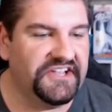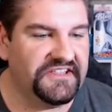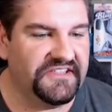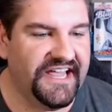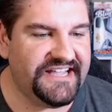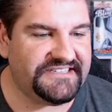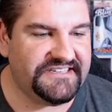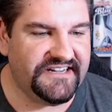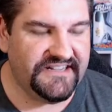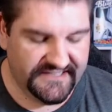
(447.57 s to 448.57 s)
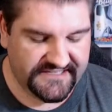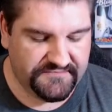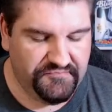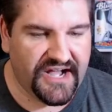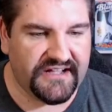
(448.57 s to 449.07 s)
Let's uh let's
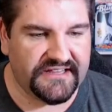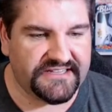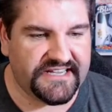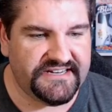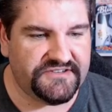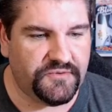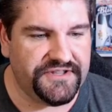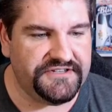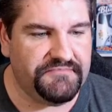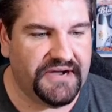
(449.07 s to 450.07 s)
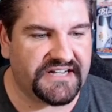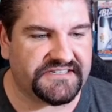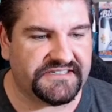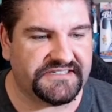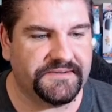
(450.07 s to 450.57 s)
let's get into one of these
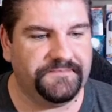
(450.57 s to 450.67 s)
boxes.